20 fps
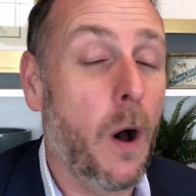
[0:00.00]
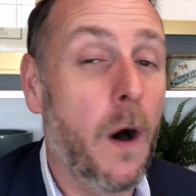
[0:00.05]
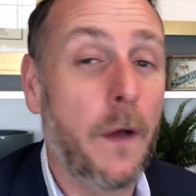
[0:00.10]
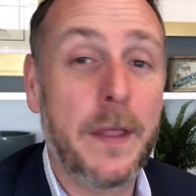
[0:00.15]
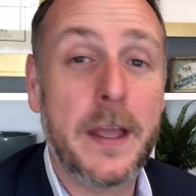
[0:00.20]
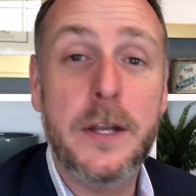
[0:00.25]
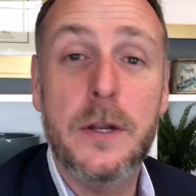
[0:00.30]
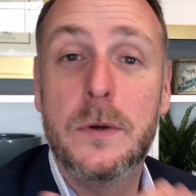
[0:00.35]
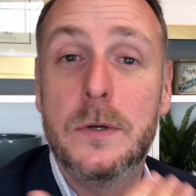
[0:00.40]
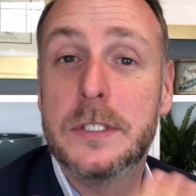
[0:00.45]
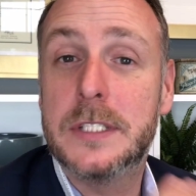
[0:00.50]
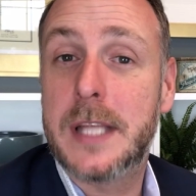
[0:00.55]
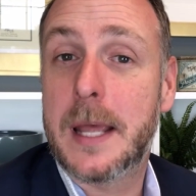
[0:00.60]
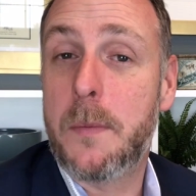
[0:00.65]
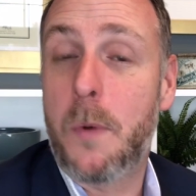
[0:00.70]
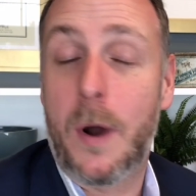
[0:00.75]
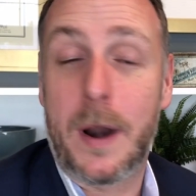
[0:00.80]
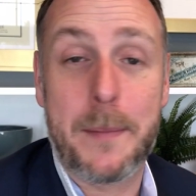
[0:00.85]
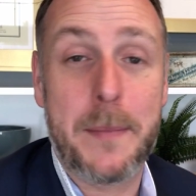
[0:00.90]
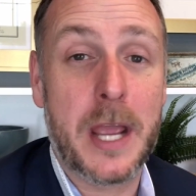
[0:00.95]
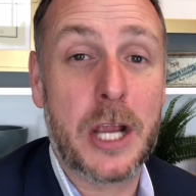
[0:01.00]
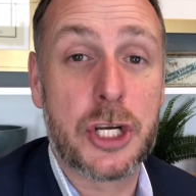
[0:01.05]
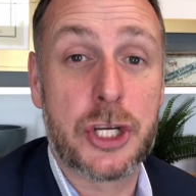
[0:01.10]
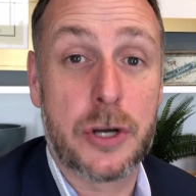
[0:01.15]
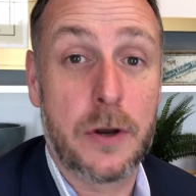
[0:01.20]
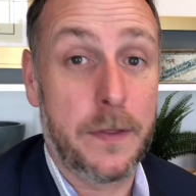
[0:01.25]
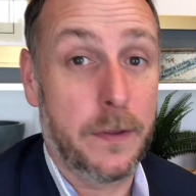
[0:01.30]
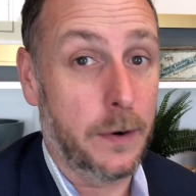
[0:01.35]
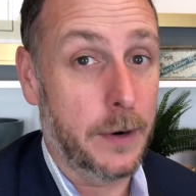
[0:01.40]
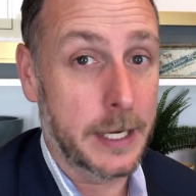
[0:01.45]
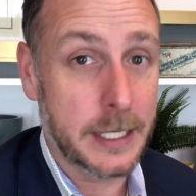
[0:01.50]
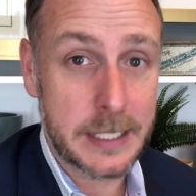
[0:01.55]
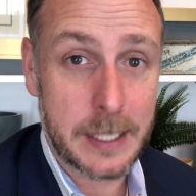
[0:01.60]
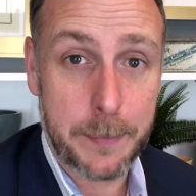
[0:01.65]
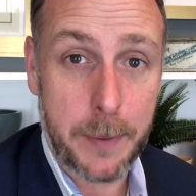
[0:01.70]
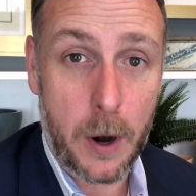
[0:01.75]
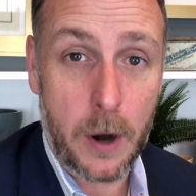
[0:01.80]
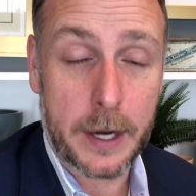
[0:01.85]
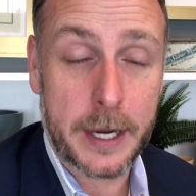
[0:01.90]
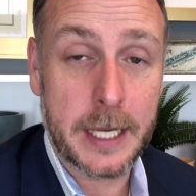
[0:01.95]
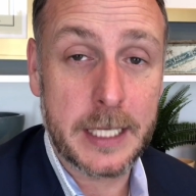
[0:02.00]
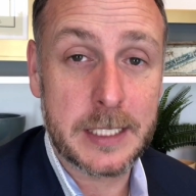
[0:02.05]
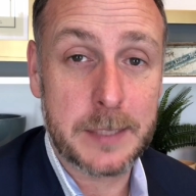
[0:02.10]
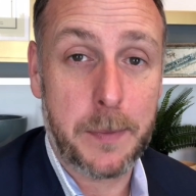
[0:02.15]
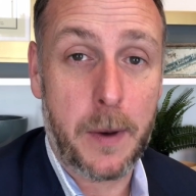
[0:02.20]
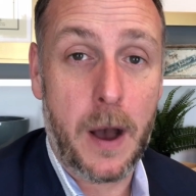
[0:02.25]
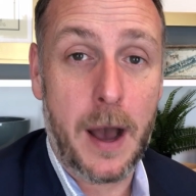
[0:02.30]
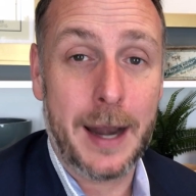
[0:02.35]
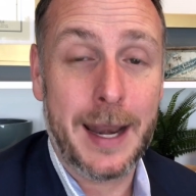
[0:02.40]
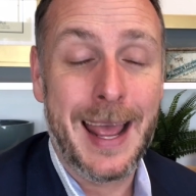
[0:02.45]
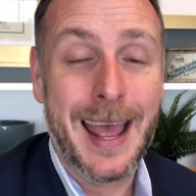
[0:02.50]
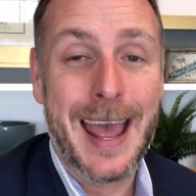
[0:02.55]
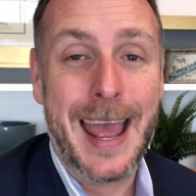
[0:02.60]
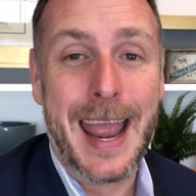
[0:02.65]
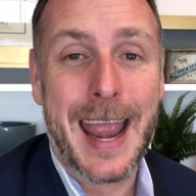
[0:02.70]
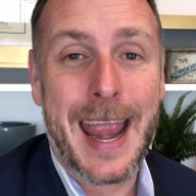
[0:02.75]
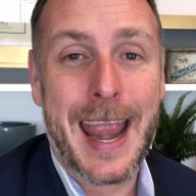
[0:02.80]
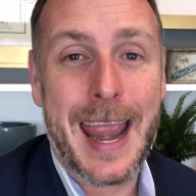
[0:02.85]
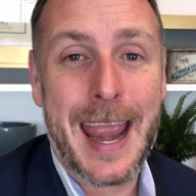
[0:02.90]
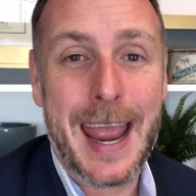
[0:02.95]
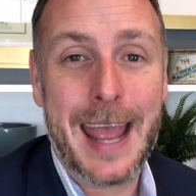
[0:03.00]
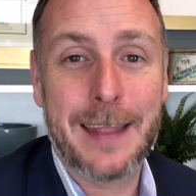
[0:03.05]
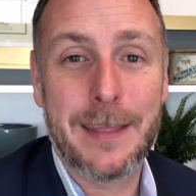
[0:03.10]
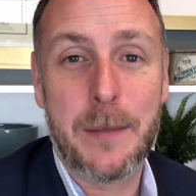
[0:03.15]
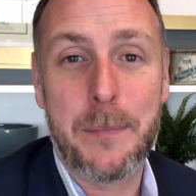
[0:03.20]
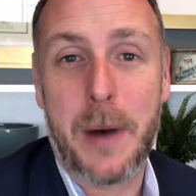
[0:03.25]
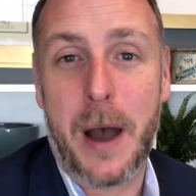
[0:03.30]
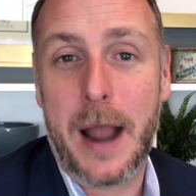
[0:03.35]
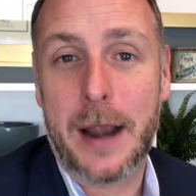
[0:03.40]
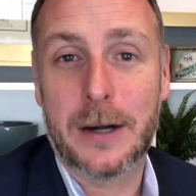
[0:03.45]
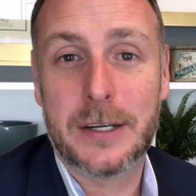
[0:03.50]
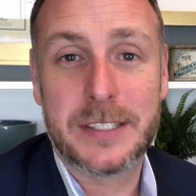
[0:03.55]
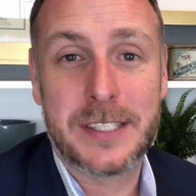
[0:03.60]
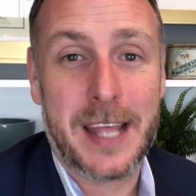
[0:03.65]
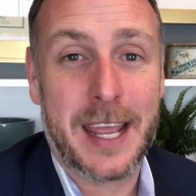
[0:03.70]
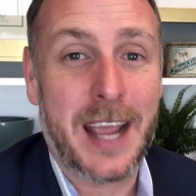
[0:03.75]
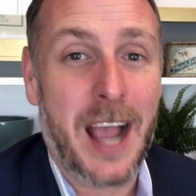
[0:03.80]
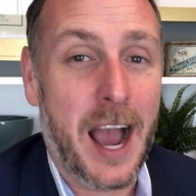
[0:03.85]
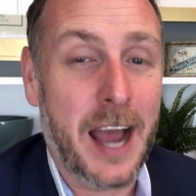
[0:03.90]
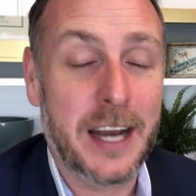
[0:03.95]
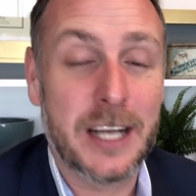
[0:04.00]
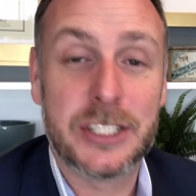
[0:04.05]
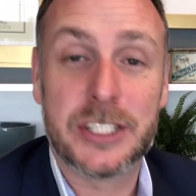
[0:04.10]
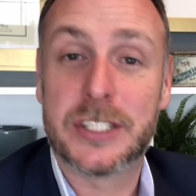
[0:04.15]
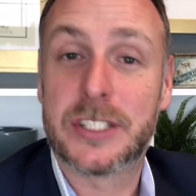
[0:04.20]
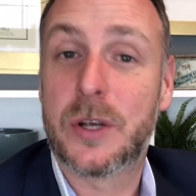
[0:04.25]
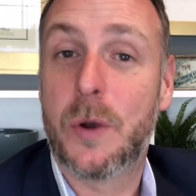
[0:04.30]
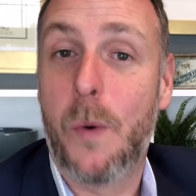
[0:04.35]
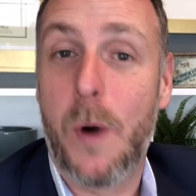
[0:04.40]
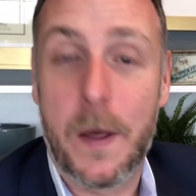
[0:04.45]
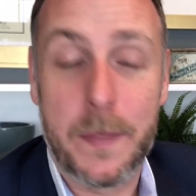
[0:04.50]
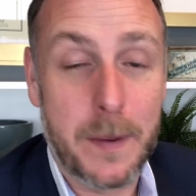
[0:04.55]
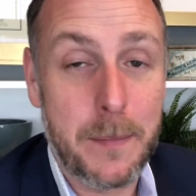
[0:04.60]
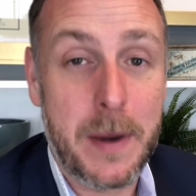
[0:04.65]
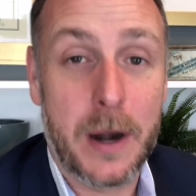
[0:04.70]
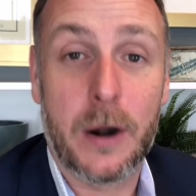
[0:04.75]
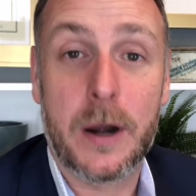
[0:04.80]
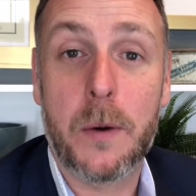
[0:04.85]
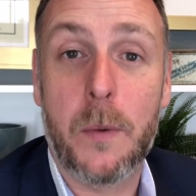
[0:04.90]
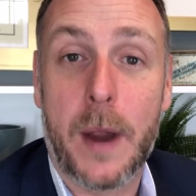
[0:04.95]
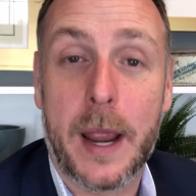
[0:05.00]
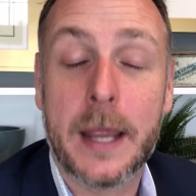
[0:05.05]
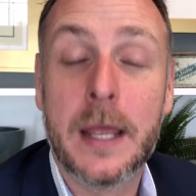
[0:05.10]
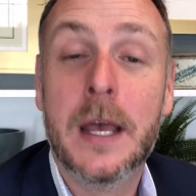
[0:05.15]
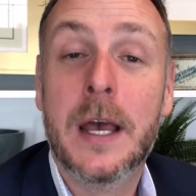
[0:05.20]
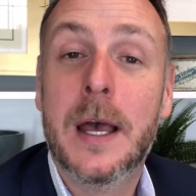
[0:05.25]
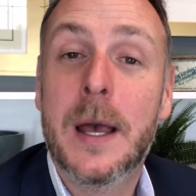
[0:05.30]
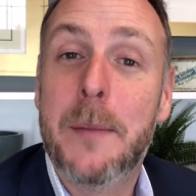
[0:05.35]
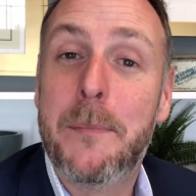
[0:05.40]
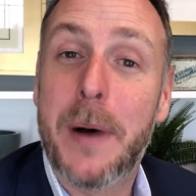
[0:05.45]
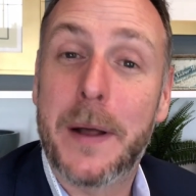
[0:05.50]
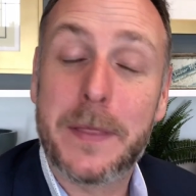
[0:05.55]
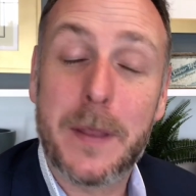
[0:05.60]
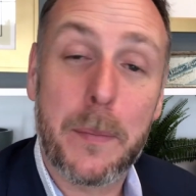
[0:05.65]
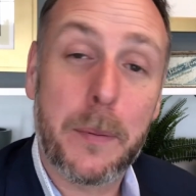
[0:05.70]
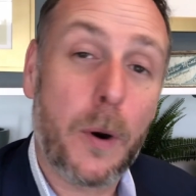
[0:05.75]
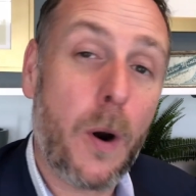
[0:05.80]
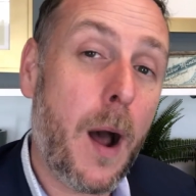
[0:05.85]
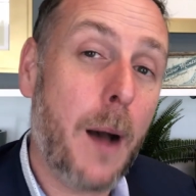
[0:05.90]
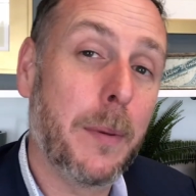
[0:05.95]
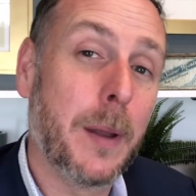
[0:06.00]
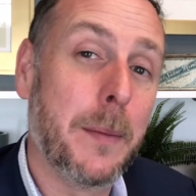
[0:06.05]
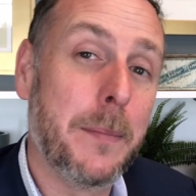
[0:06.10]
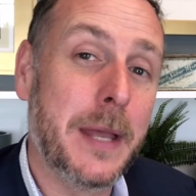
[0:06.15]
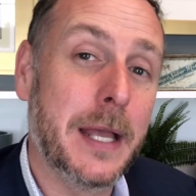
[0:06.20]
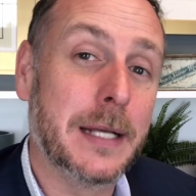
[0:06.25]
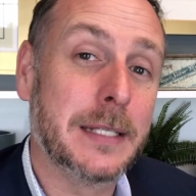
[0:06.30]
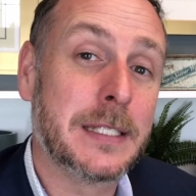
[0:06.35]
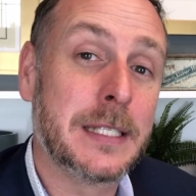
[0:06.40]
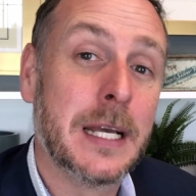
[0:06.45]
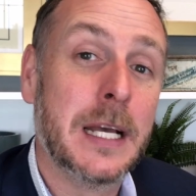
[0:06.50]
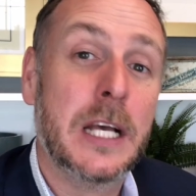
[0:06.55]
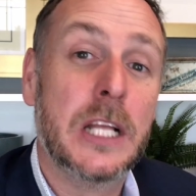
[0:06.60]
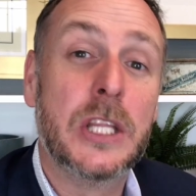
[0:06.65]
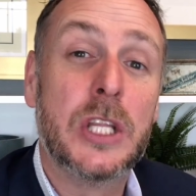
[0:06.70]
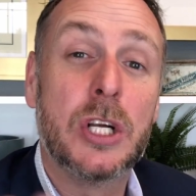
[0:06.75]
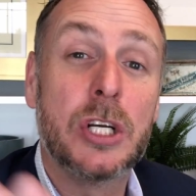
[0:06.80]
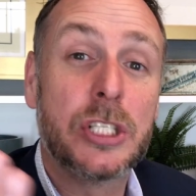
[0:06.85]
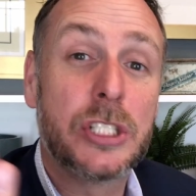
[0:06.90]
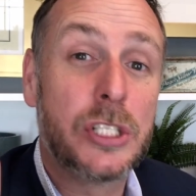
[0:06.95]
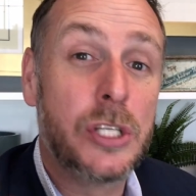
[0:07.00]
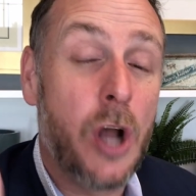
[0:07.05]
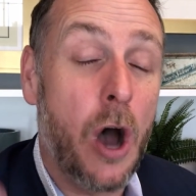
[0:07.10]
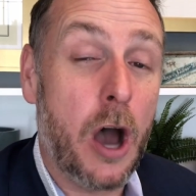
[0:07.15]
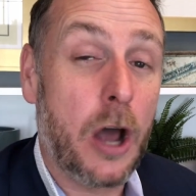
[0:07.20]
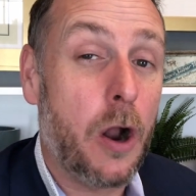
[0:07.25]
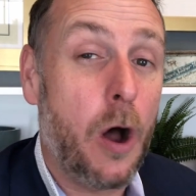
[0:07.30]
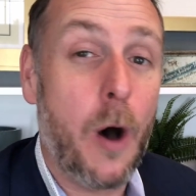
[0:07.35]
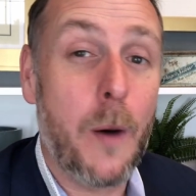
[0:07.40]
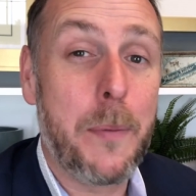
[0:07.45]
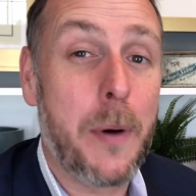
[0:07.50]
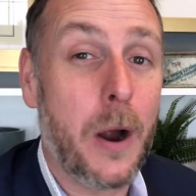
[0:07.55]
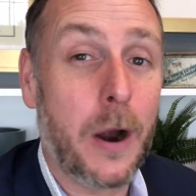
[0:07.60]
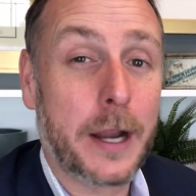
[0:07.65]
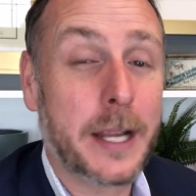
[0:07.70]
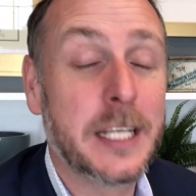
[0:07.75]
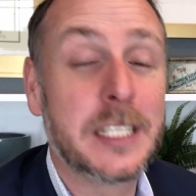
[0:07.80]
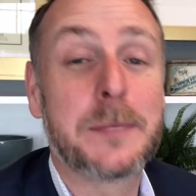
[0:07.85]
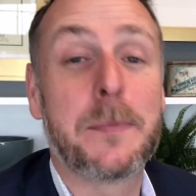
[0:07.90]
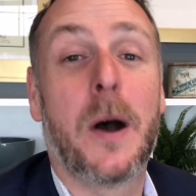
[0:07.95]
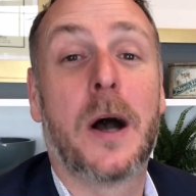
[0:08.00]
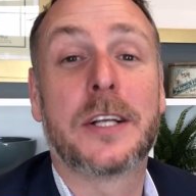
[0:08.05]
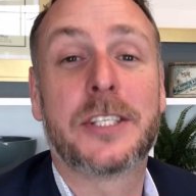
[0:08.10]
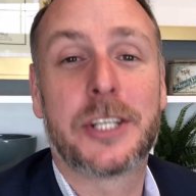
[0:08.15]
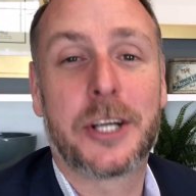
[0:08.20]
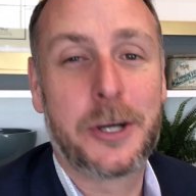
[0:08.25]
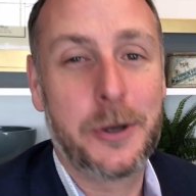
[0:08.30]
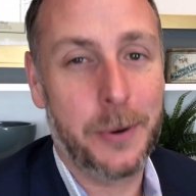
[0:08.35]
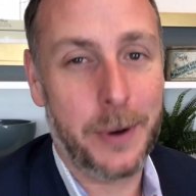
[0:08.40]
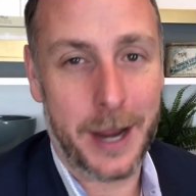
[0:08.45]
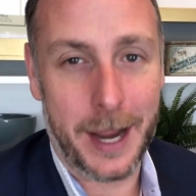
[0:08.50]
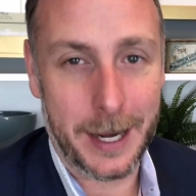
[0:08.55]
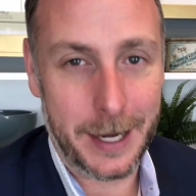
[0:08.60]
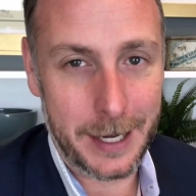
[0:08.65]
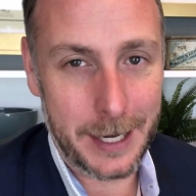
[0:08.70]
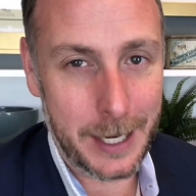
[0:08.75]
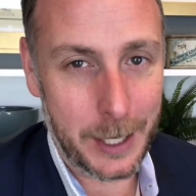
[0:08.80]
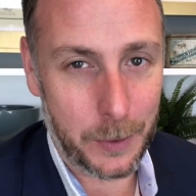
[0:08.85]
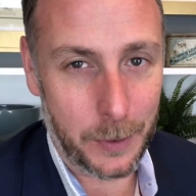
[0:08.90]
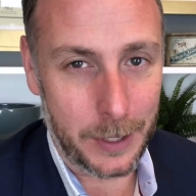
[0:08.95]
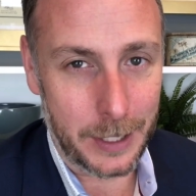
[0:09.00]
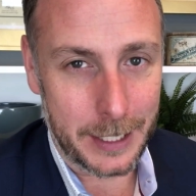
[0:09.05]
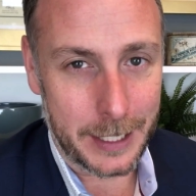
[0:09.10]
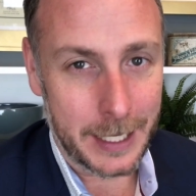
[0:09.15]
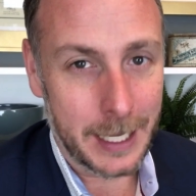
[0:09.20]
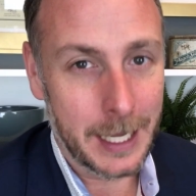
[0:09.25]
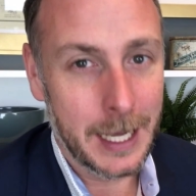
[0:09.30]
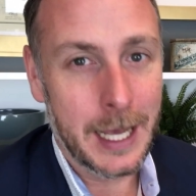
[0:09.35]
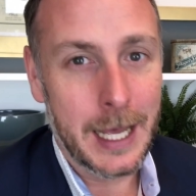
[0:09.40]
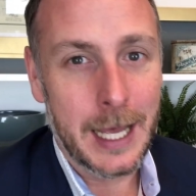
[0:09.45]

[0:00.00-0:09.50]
All they do is they want to make sure there is a parking spot, and the buyers, they kind of just go on their merry way. But the problem is there's not all parking spots are created equally.